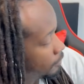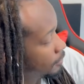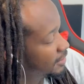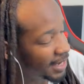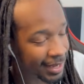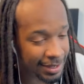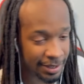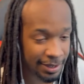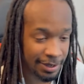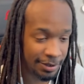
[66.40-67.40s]
Take
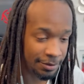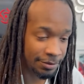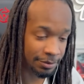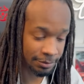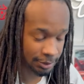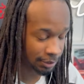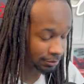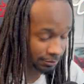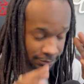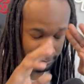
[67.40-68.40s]
heed.
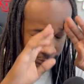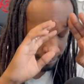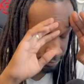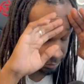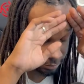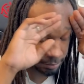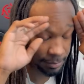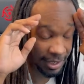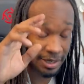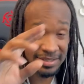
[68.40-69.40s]

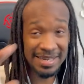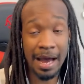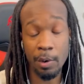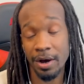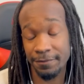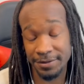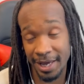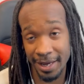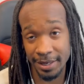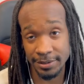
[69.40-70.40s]
Because now of
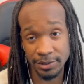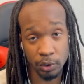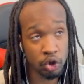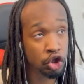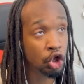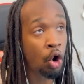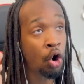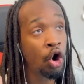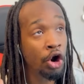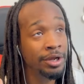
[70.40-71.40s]
days,
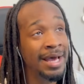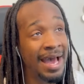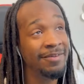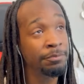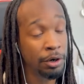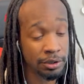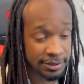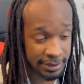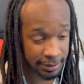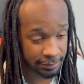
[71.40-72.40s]
Lord have mercy.